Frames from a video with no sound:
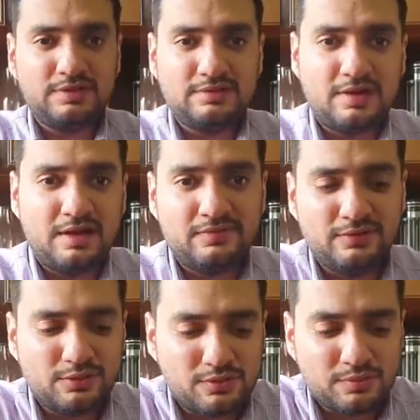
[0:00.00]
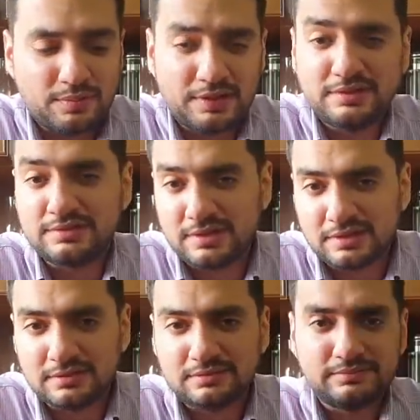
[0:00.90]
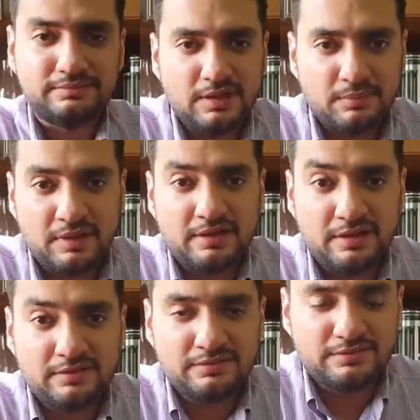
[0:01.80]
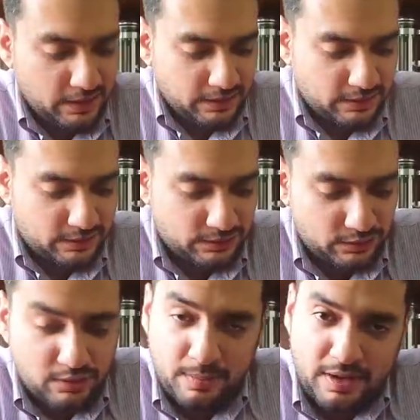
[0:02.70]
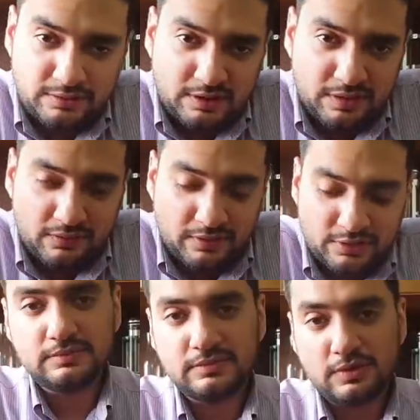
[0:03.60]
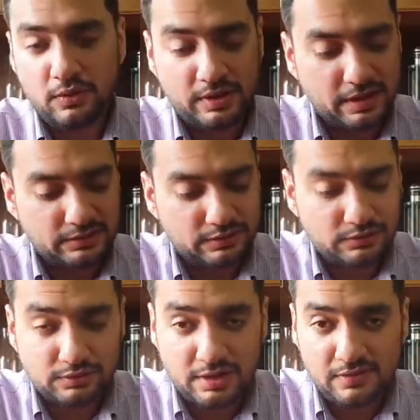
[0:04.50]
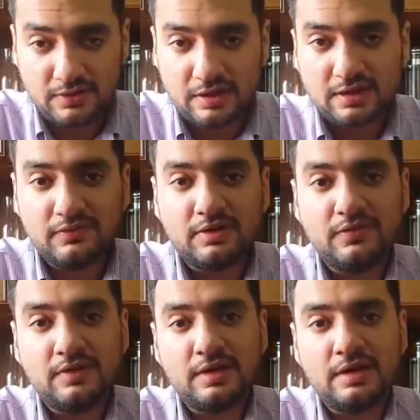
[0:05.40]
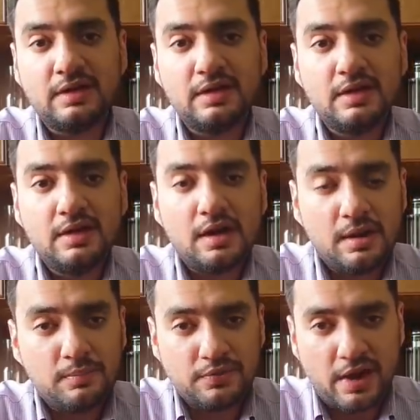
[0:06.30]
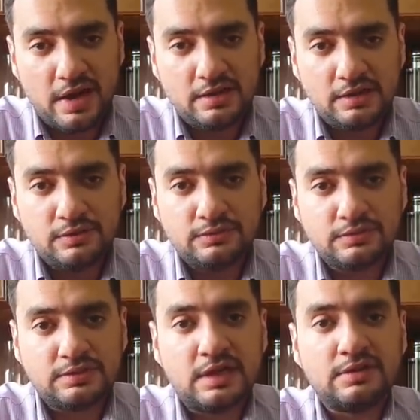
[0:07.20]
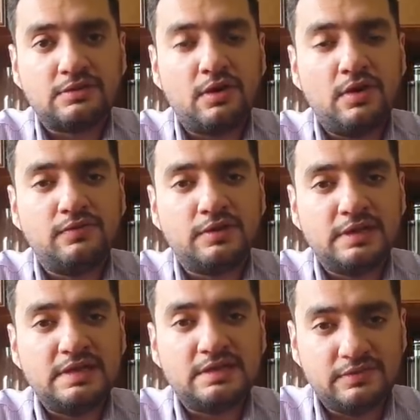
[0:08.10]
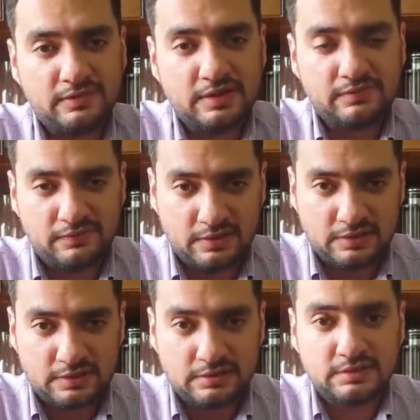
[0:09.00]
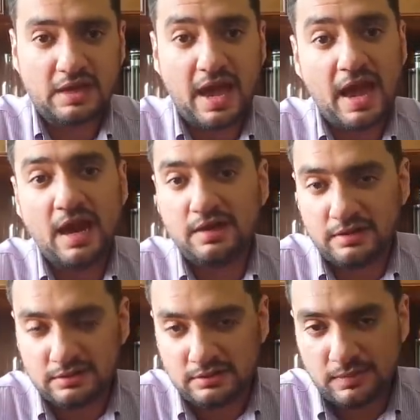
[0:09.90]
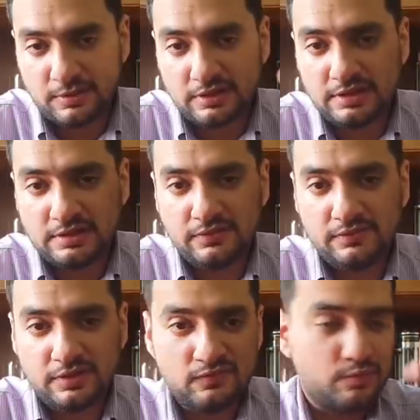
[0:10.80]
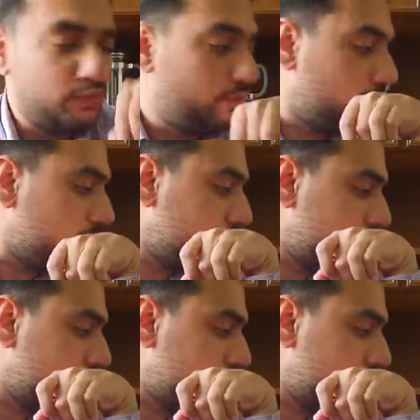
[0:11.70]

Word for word: these have their own place in, in my life. So about the giveaway. Okay, so today we are giving away a brand new set of Kalita Wave filters and a Kalita Wave brewer.